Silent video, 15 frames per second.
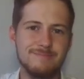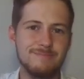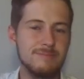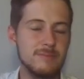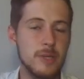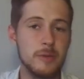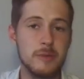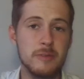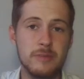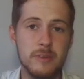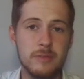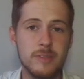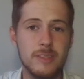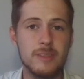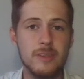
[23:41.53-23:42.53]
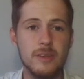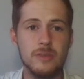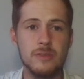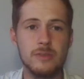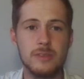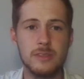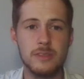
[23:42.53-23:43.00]
maybe 50
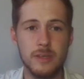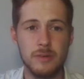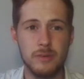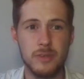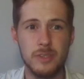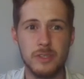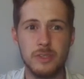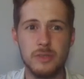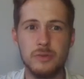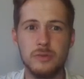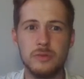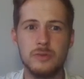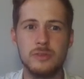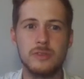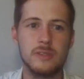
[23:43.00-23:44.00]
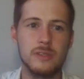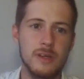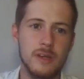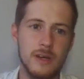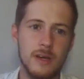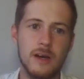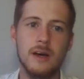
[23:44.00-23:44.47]
nodes, then we would use
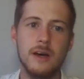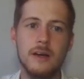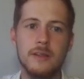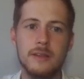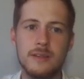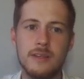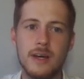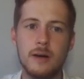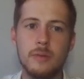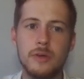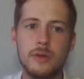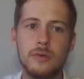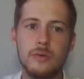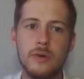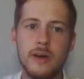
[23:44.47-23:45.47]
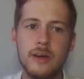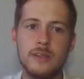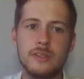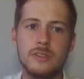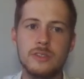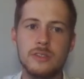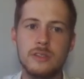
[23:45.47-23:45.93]
the WH
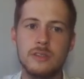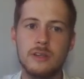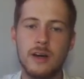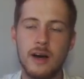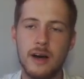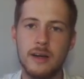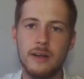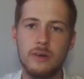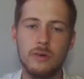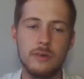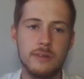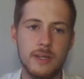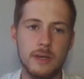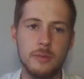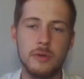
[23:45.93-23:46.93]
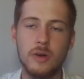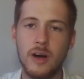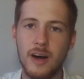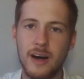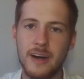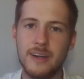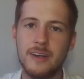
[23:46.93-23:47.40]
high or the W
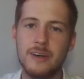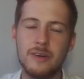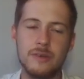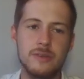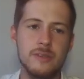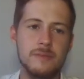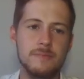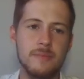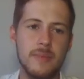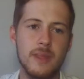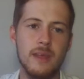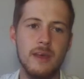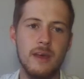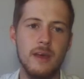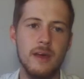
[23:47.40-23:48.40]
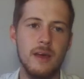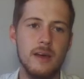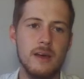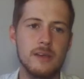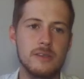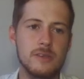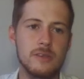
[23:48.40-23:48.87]
high node.
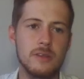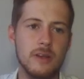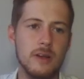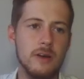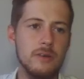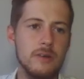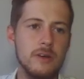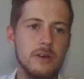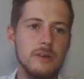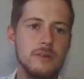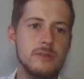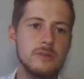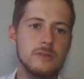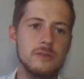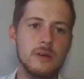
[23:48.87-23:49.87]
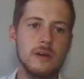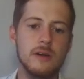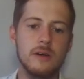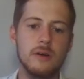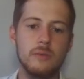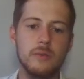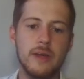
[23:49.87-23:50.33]
So the low node,
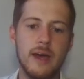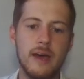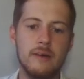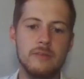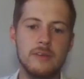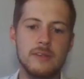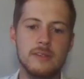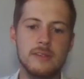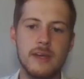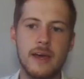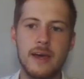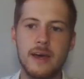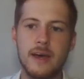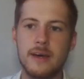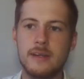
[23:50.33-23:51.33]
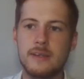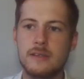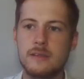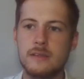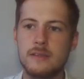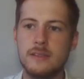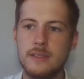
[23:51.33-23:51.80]
we have it
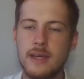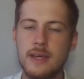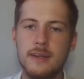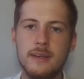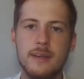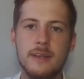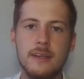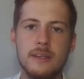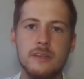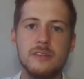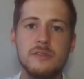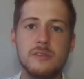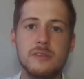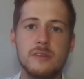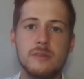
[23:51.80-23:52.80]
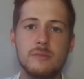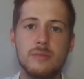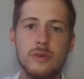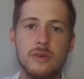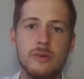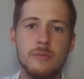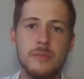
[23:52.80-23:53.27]
at 10 kilonewton
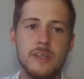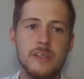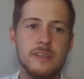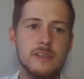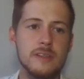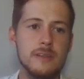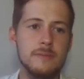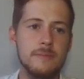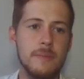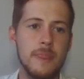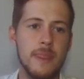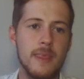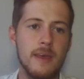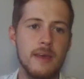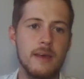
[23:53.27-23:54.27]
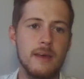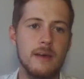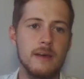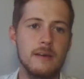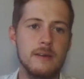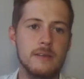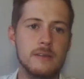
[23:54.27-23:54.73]
per meter.
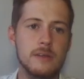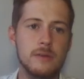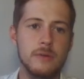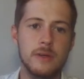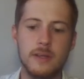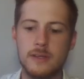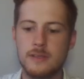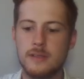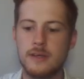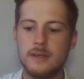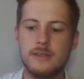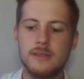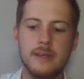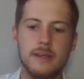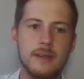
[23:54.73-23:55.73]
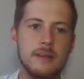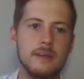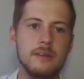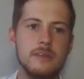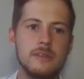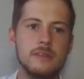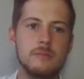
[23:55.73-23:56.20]
So we're going to say 10
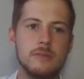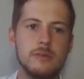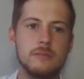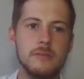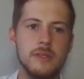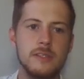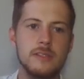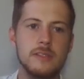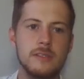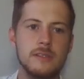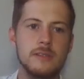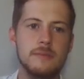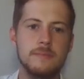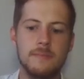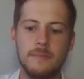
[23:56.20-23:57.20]
kilonewton per meter.